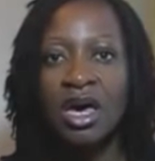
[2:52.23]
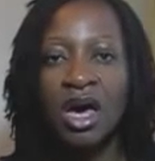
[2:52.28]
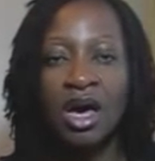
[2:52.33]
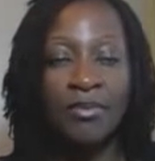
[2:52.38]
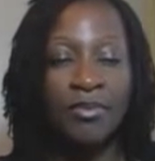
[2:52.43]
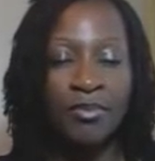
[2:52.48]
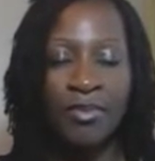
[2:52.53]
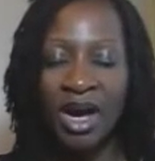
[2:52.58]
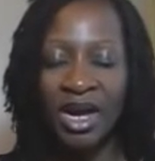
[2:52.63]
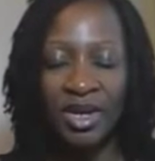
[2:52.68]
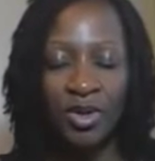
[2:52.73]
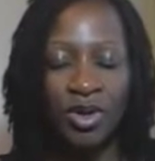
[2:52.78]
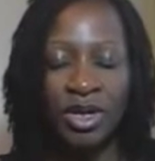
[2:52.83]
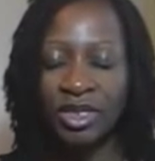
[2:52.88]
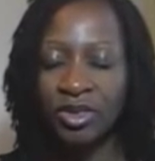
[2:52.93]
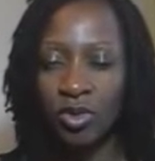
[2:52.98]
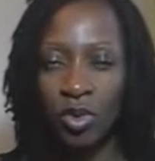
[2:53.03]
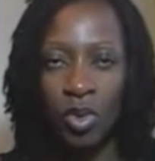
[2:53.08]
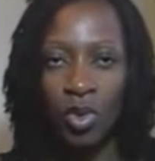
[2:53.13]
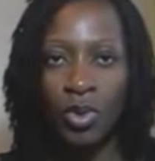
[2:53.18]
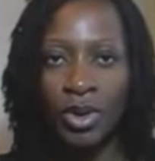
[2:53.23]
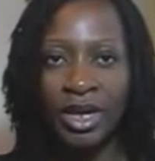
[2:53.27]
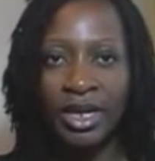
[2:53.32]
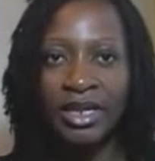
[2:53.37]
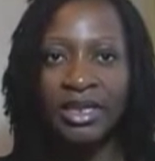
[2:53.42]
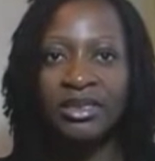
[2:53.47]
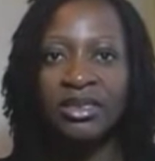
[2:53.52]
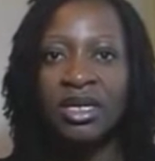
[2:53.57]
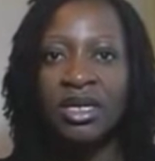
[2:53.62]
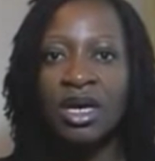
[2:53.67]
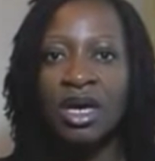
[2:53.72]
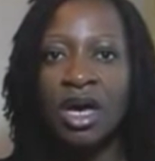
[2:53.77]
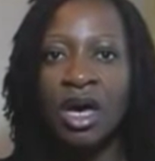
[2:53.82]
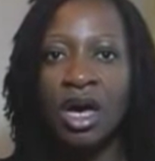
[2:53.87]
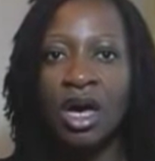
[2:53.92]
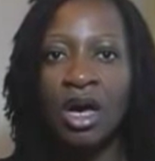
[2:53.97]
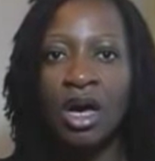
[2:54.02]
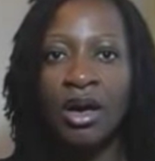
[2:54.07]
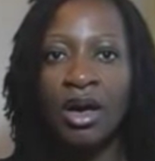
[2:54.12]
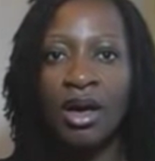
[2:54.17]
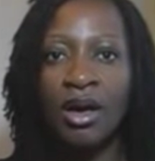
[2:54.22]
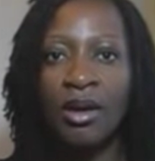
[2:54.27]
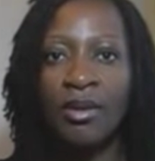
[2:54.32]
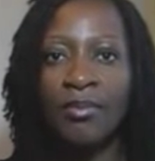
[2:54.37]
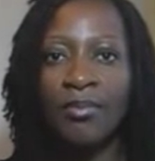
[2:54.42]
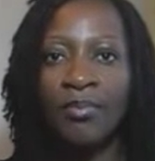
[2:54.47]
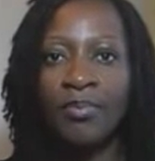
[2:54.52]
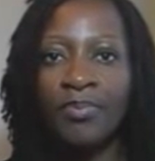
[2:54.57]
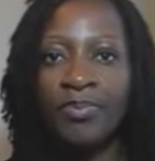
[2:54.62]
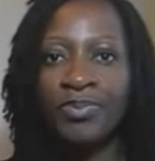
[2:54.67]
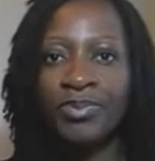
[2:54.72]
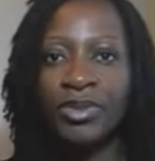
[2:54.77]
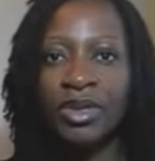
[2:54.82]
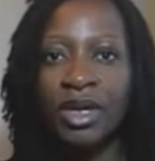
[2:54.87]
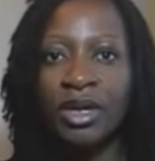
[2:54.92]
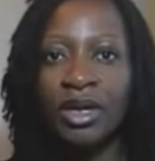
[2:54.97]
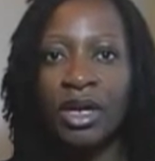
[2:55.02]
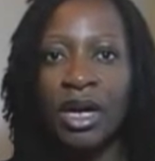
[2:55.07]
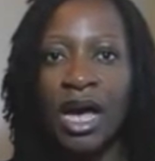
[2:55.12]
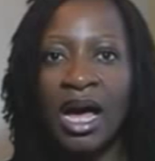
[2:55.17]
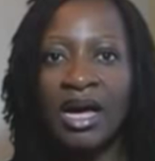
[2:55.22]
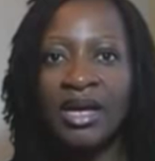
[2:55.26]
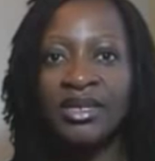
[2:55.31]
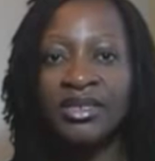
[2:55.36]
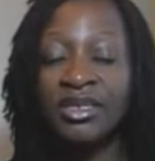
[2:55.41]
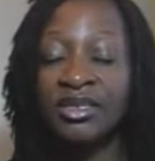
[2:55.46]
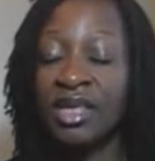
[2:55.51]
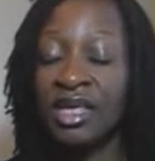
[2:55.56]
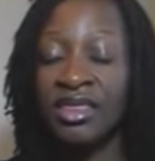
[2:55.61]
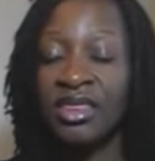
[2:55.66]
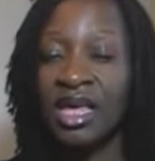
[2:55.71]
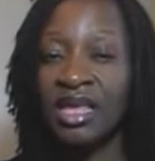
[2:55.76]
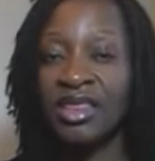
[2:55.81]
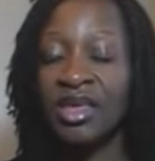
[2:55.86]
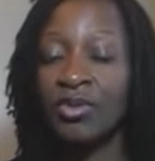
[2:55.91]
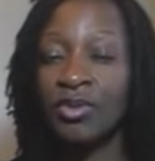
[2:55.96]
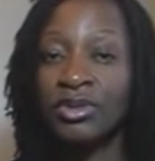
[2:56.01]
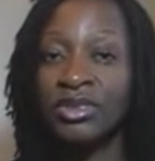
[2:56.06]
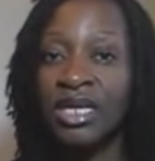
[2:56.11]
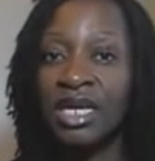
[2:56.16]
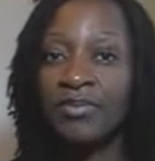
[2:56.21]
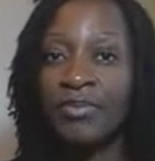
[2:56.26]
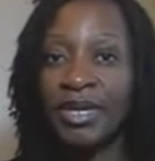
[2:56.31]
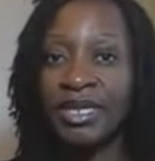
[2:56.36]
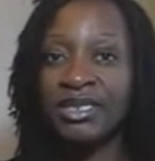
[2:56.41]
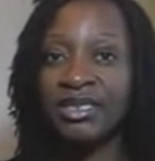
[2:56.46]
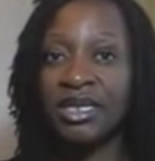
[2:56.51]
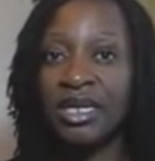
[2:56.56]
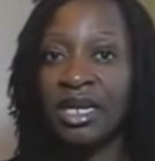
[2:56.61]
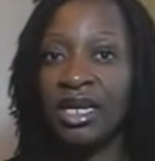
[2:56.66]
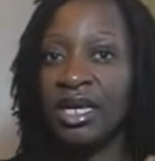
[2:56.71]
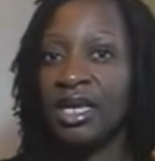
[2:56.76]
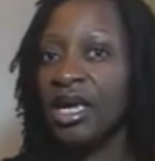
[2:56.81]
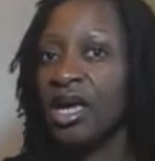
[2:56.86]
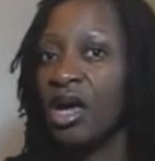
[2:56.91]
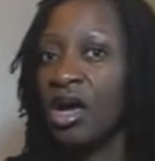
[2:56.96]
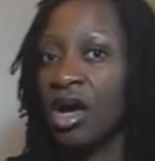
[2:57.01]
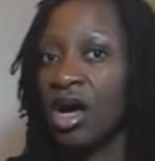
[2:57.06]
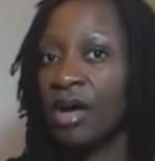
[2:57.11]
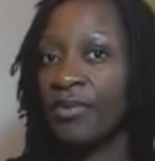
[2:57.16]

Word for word: Um, mine is always. Um, and then that, that was it basically.